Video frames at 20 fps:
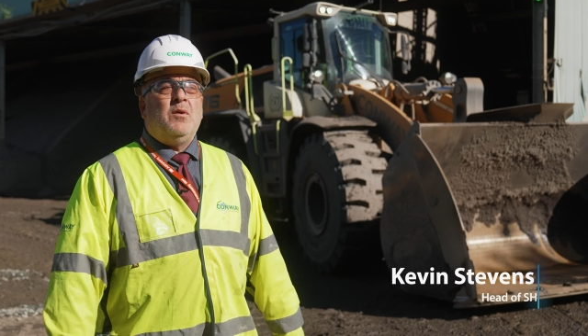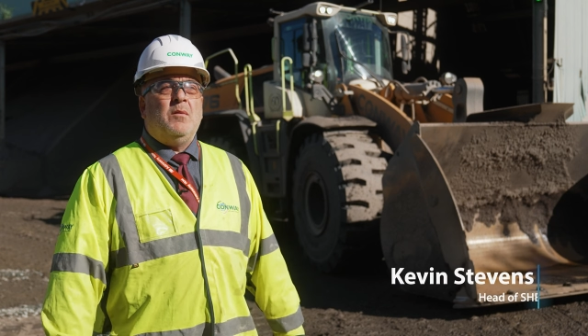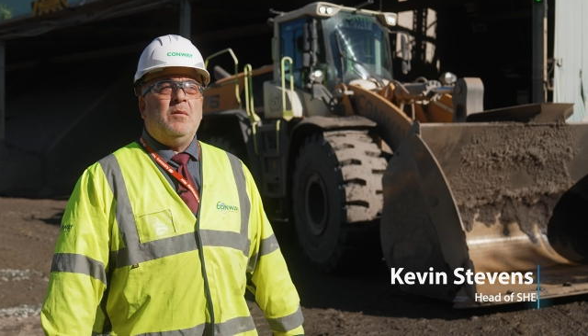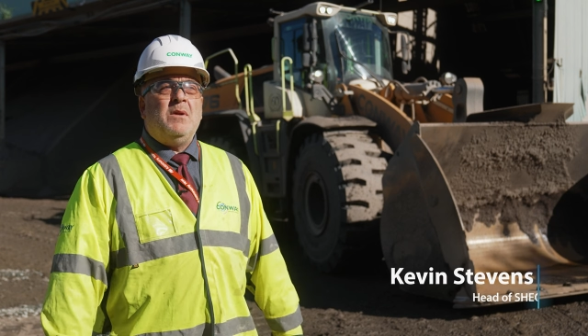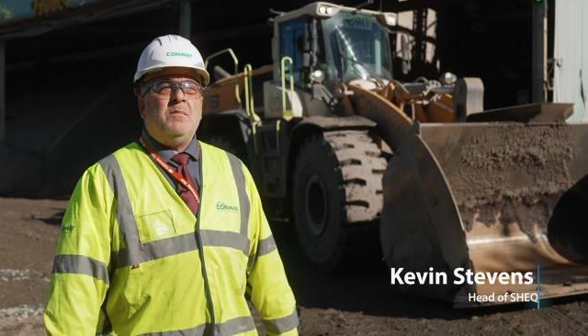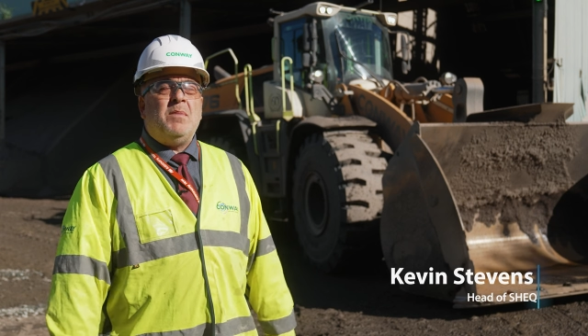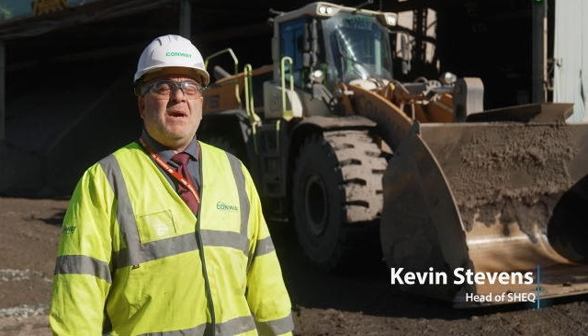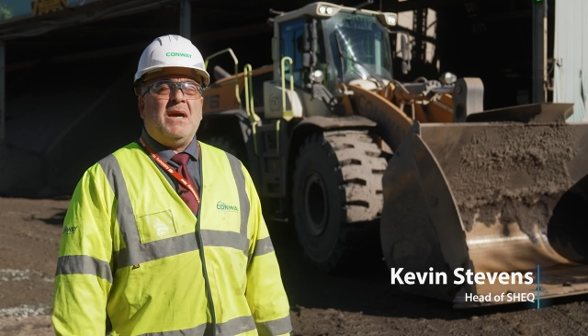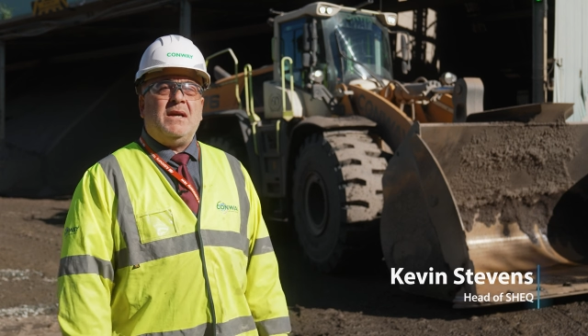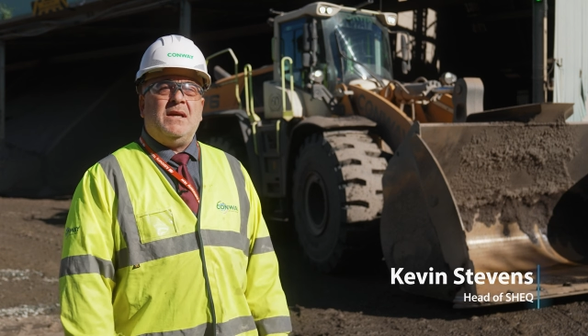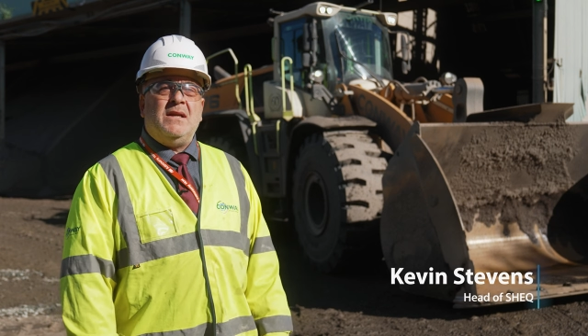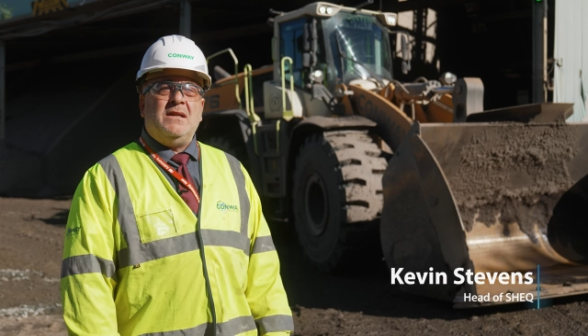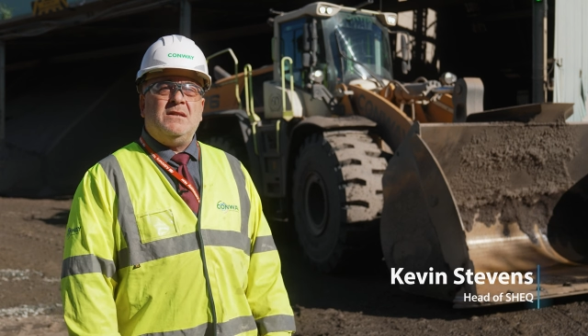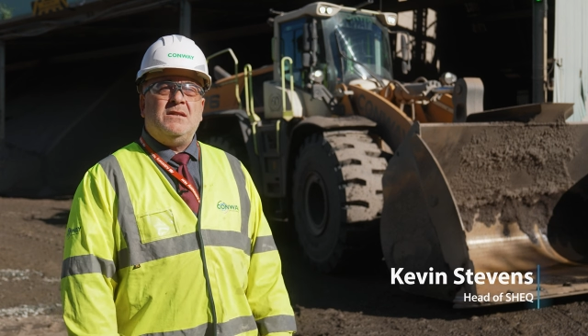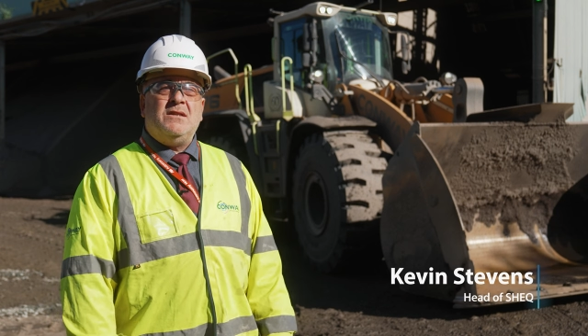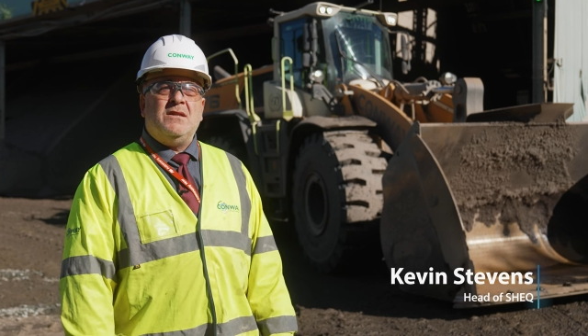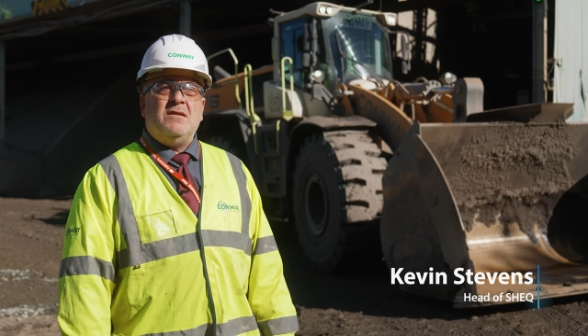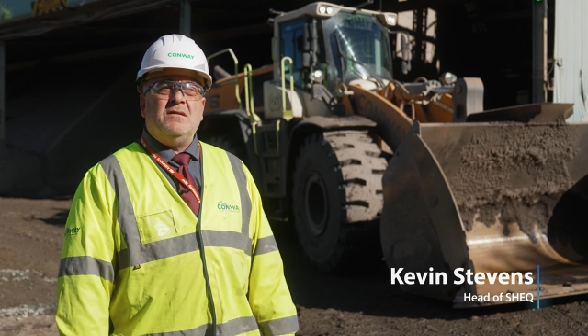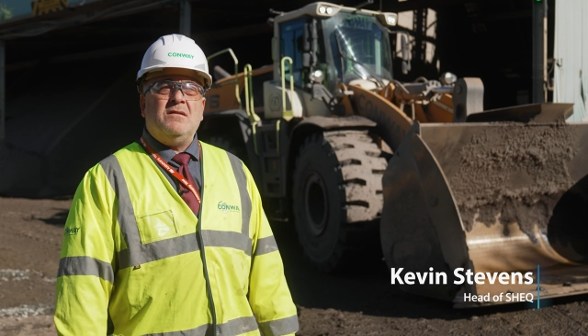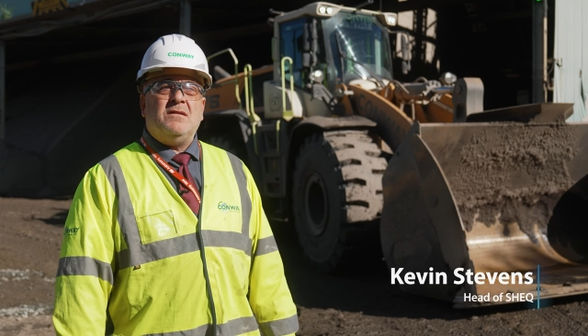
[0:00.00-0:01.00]
probably back in
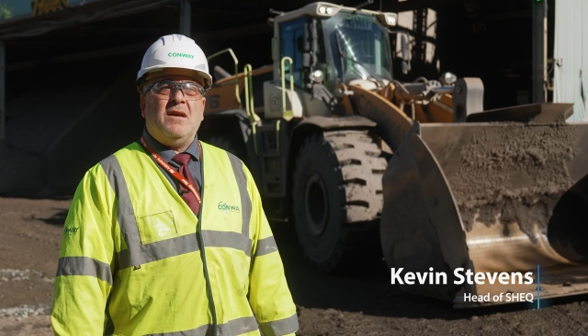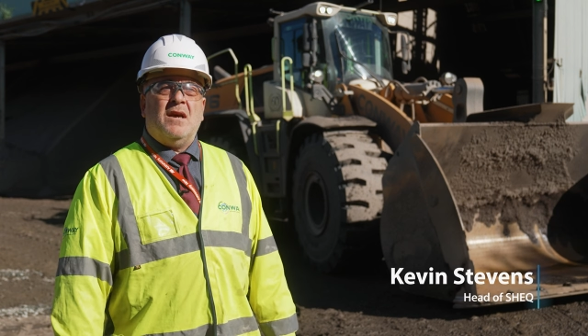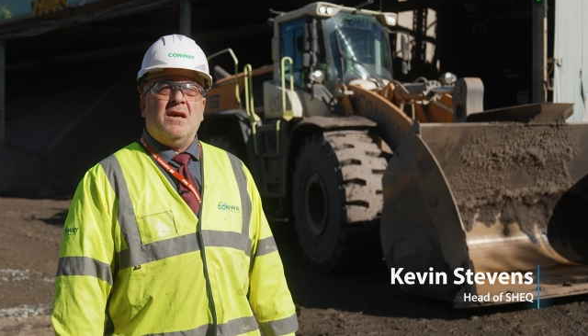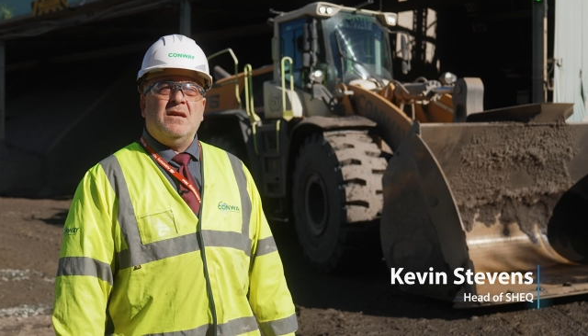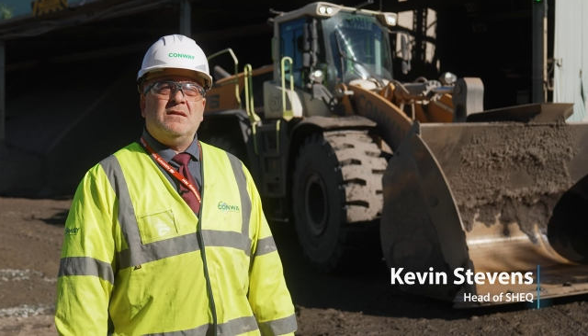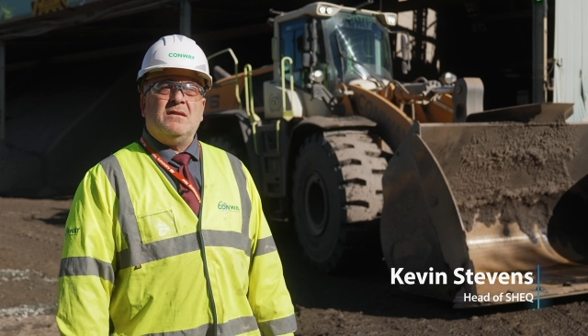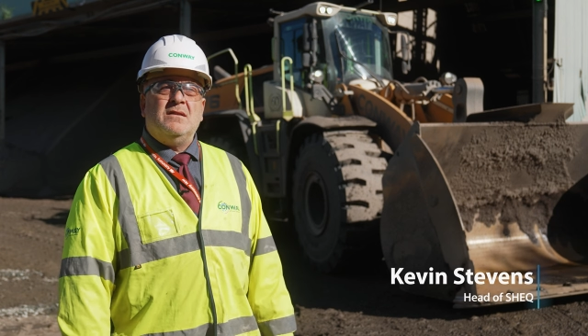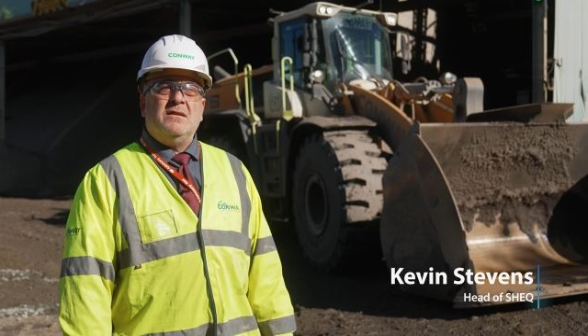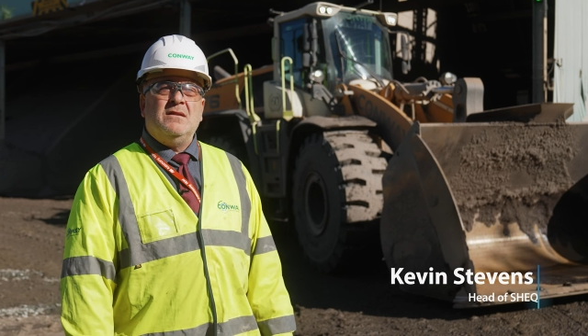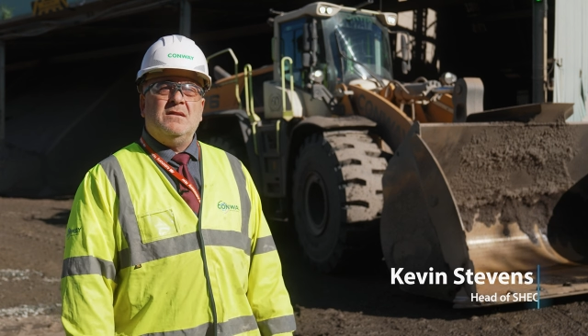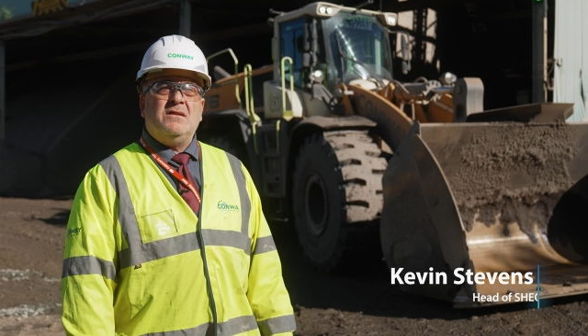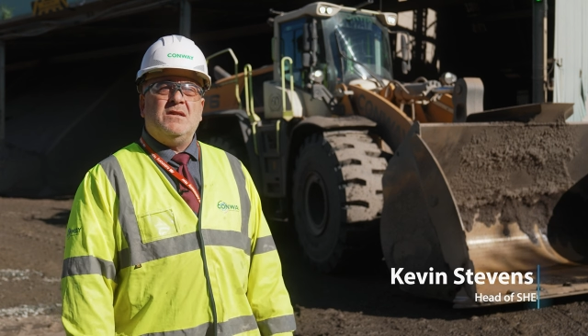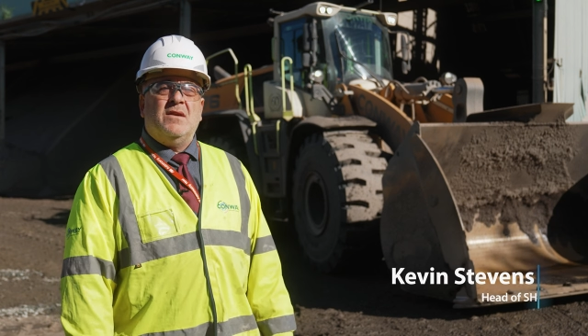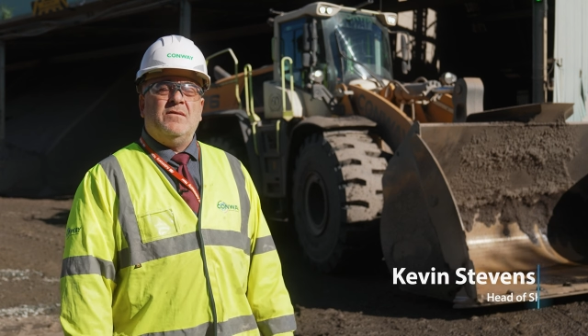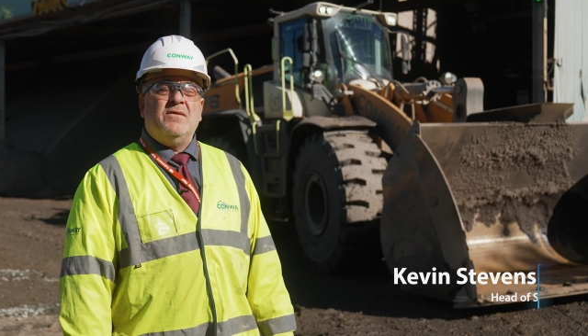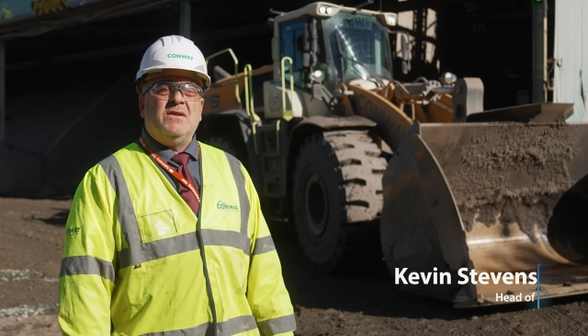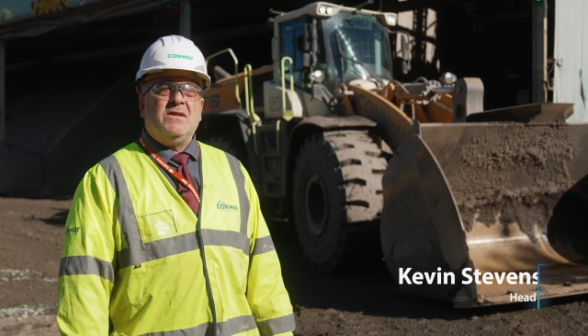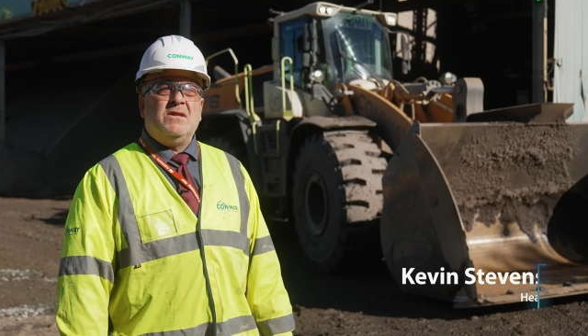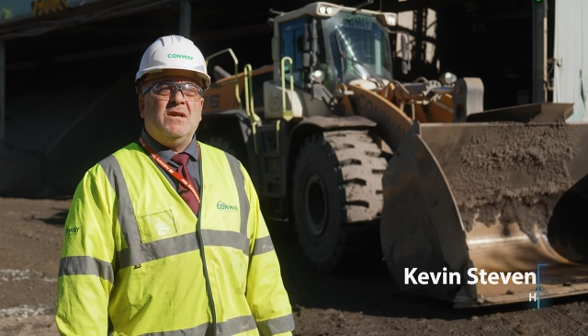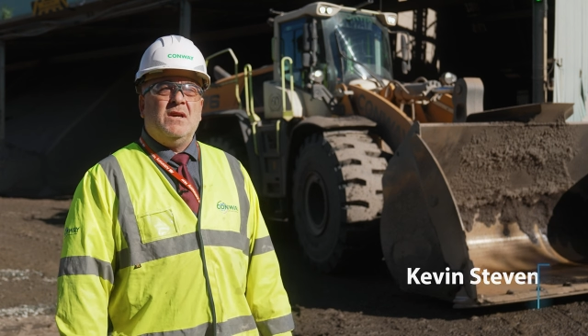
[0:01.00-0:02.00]

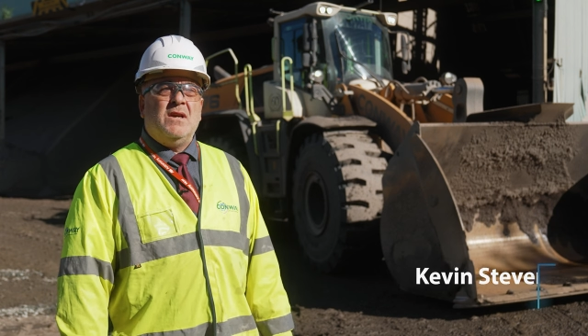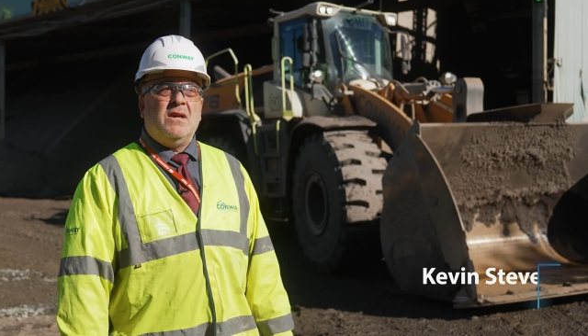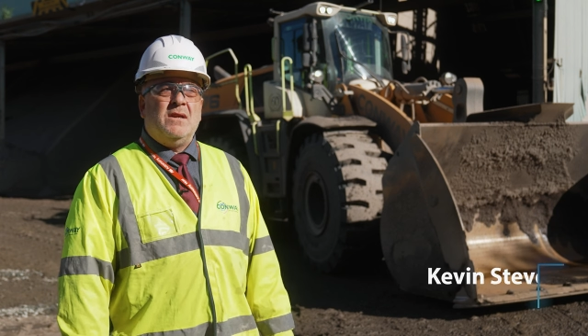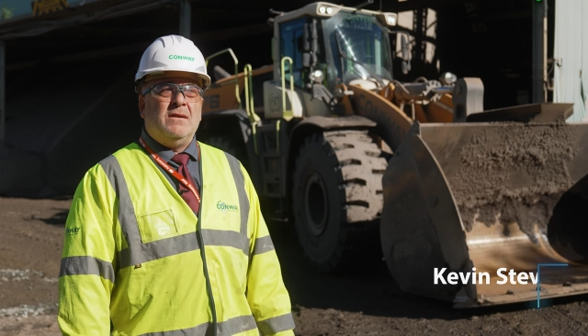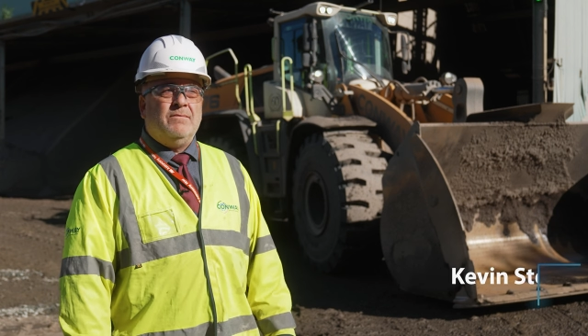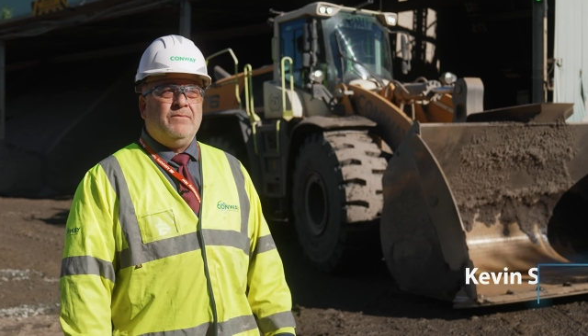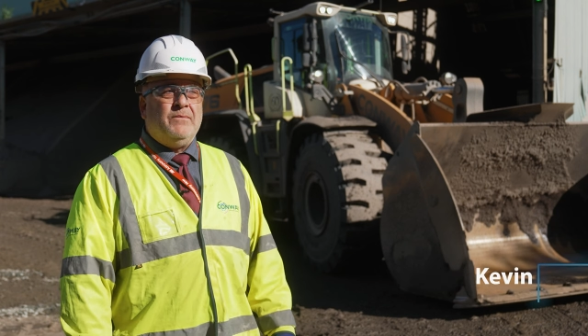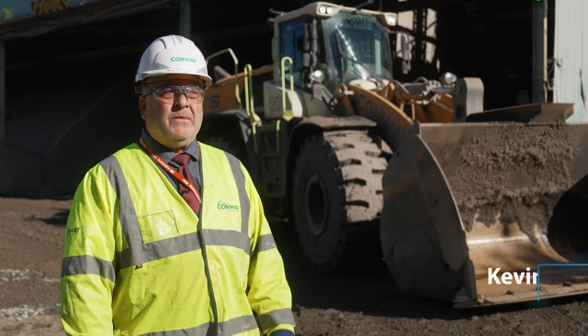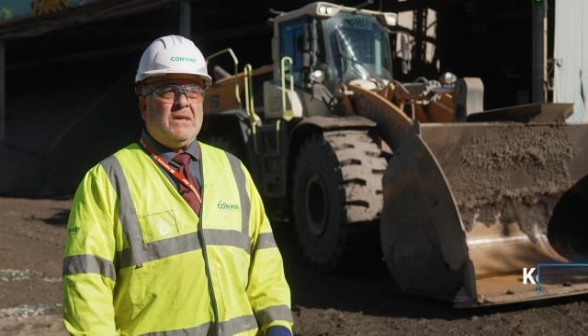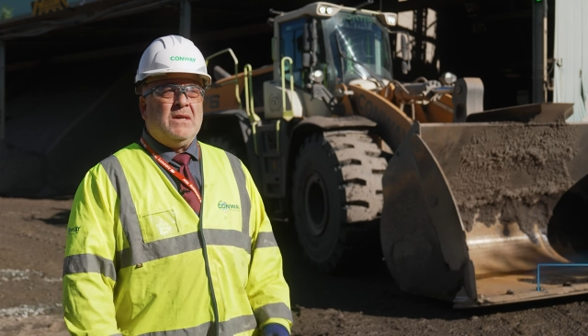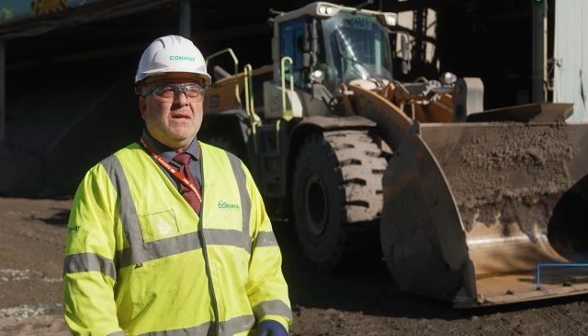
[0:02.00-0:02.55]
2017